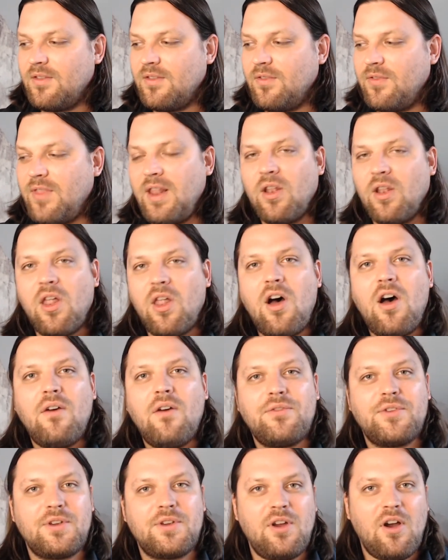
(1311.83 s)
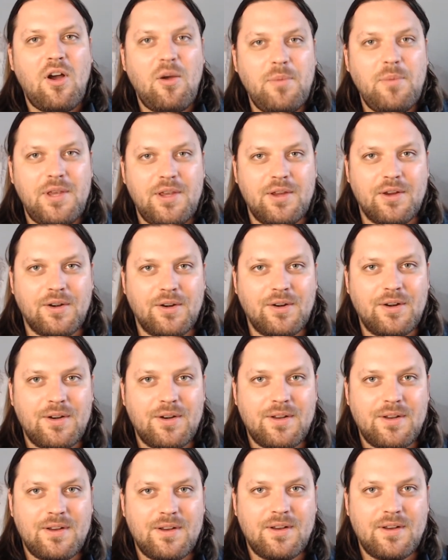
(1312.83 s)
They love to come here
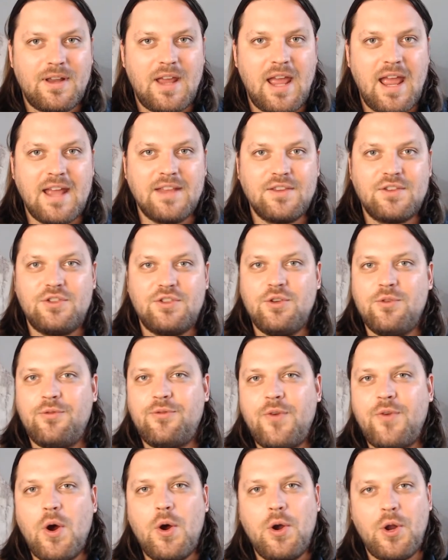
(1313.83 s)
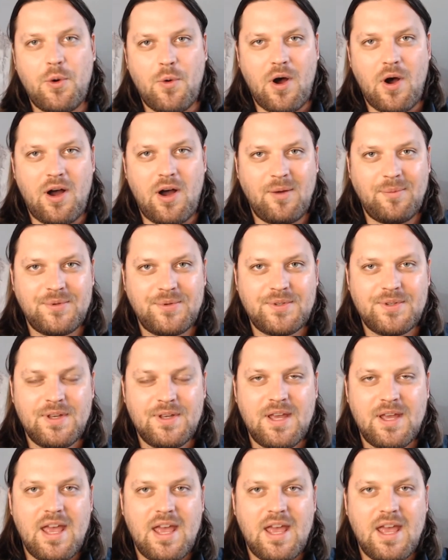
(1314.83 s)
and to do photo ops